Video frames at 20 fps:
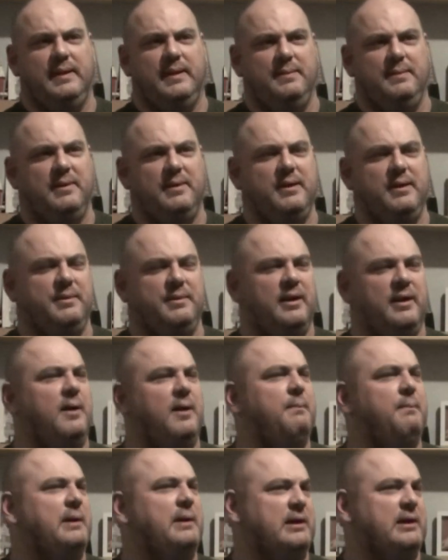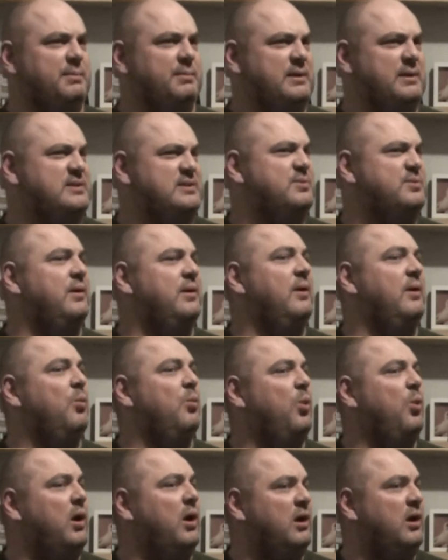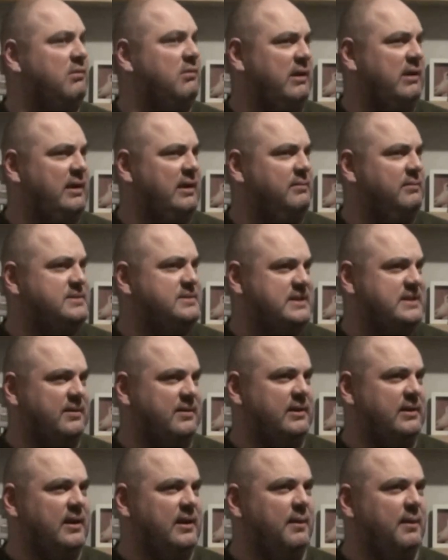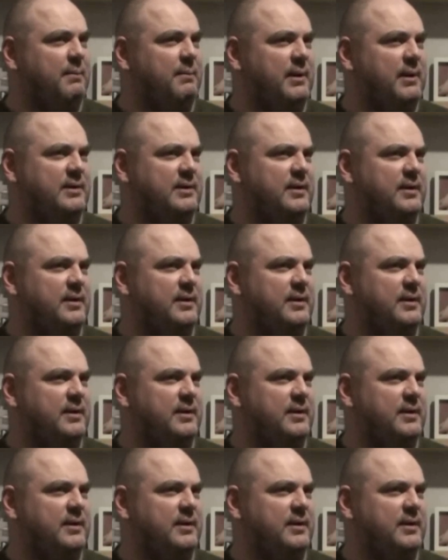It may be a humbucker, but it's quite a wiry sounding humbucker.